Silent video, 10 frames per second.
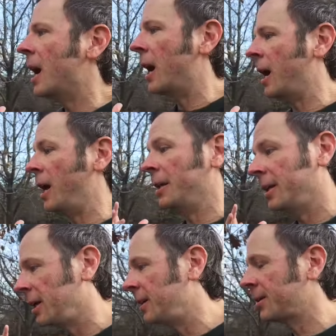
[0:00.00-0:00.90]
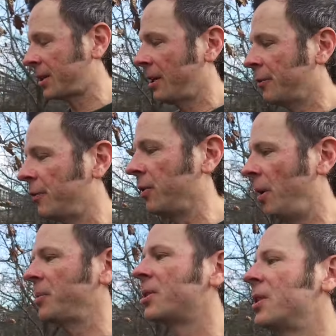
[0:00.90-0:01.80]
Uh, it is kind of
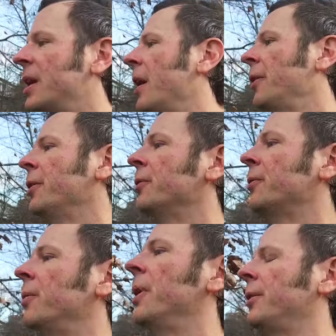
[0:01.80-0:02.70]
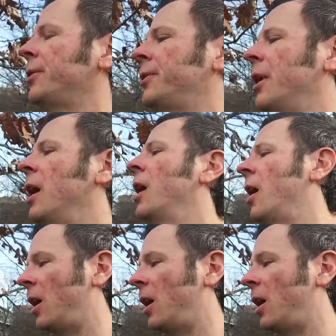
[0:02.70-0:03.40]
lumped together with uh,